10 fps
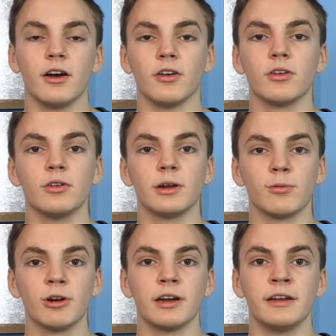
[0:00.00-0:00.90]
Although there
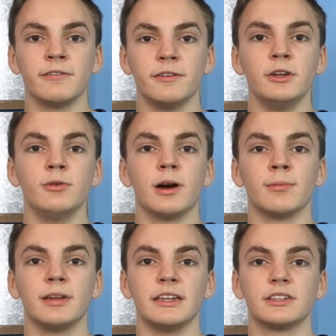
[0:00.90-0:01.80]
were a few
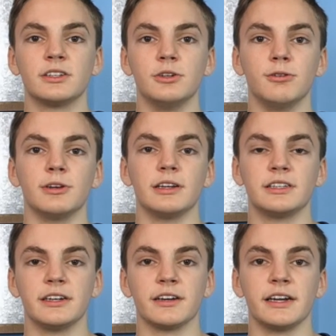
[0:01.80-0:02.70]
updates to
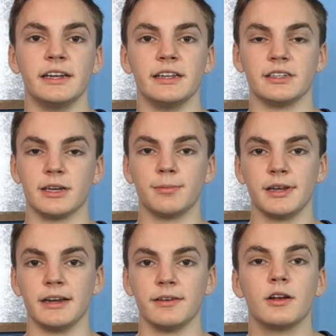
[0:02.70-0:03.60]
Siri in this
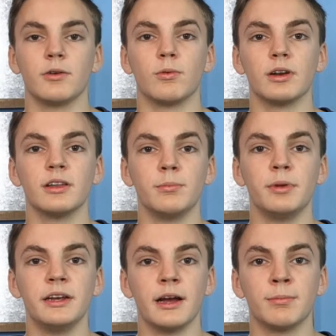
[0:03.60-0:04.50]
update. One of the
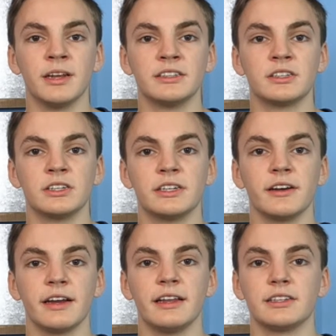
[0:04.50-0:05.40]
big updates to
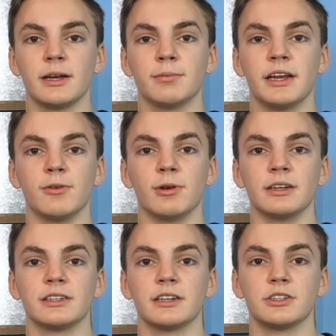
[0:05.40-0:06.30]
Siri in this update
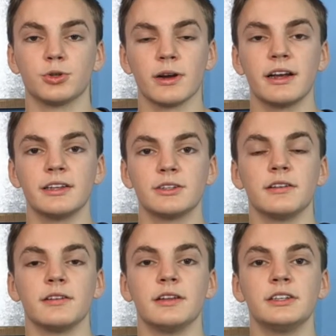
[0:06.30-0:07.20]
was Shortcuts.
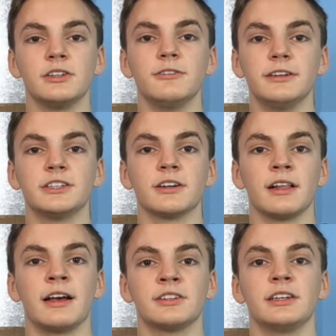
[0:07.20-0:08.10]
This new feature
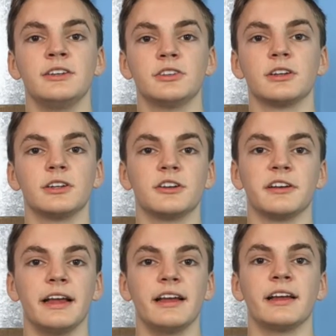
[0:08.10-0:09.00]
allows the user to
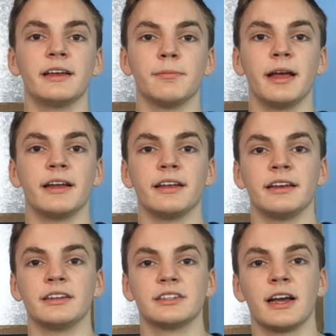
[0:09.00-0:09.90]
create a command
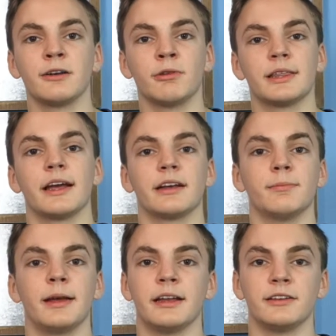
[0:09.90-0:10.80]
and decide what that
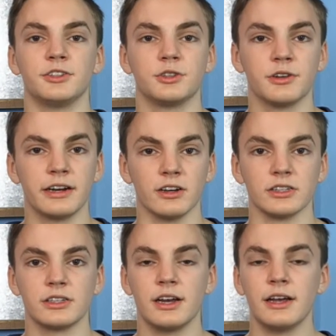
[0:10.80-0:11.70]
command
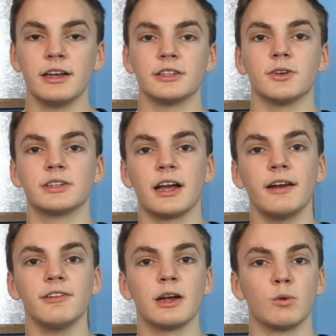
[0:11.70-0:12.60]
triggers. So it's
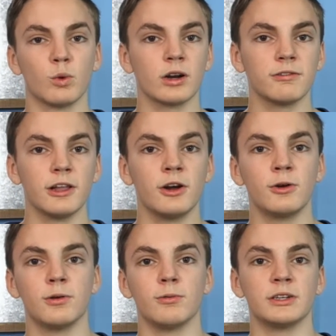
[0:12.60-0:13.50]
kind of like
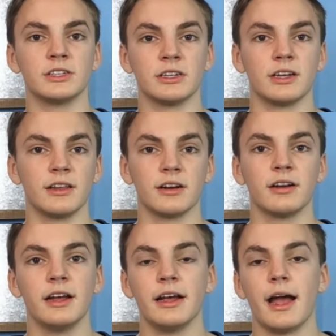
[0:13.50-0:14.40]
Workflow, which is
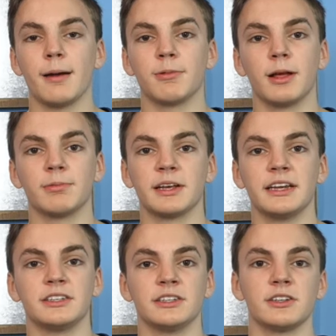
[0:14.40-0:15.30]
another Apple
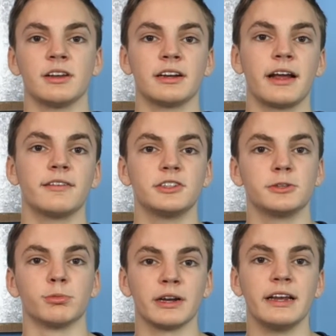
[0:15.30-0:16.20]
application, so they're kind of
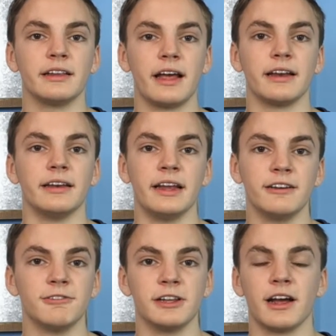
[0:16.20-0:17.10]
just bringing that
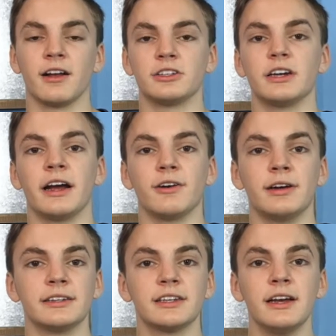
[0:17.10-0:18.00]
natively onto
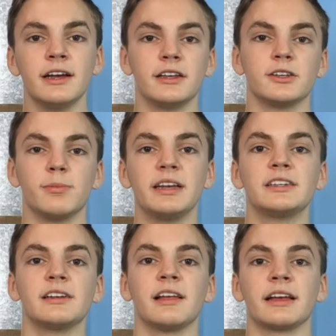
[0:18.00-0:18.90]
iOS. So
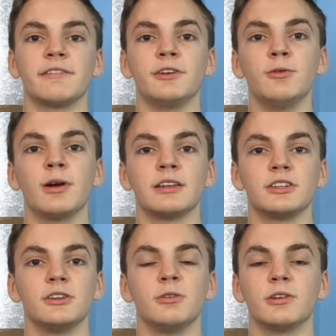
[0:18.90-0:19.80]
basically, like if you want
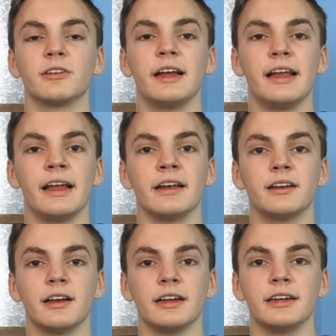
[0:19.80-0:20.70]
to
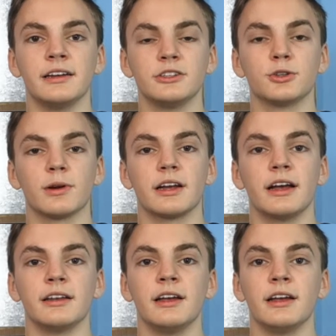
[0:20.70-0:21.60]
create a
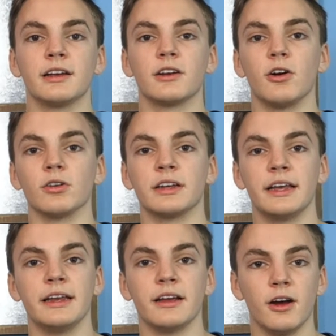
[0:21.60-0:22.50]
shortcut called
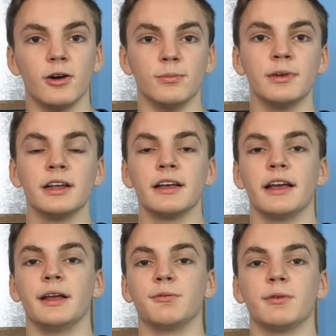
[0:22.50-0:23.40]
Getting Home,
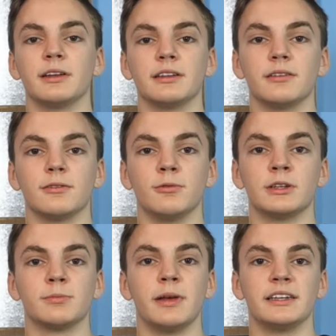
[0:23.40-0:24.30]
and
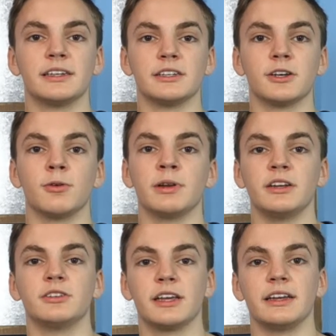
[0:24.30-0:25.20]
which makes it so when
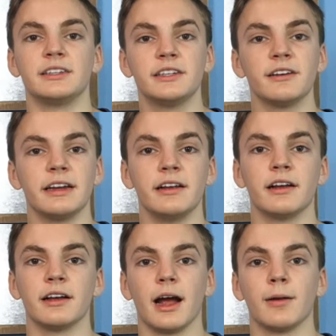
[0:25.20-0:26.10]
you say, Siri,
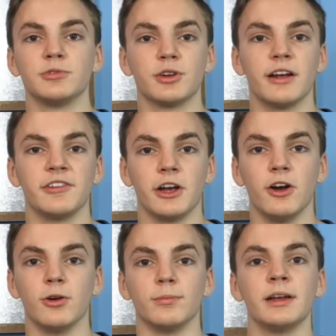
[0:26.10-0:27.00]
I'm driving
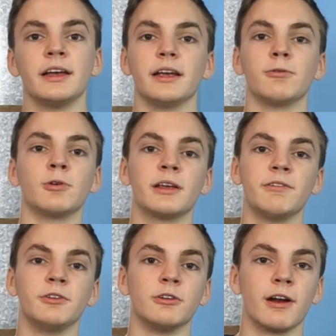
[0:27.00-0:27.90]
home, it will
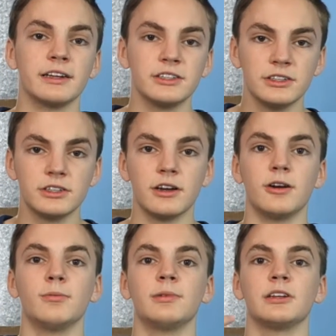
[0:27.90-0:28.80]
give you directions to
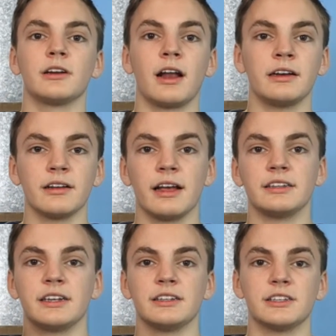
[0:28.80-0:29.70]
home, turn on your
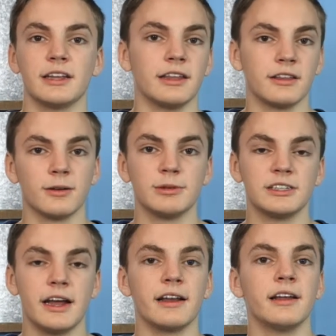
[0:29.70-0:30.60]
lights, and set the
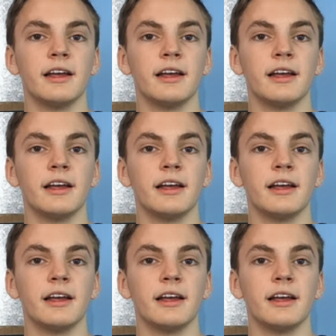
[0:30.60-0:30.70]
thermostat.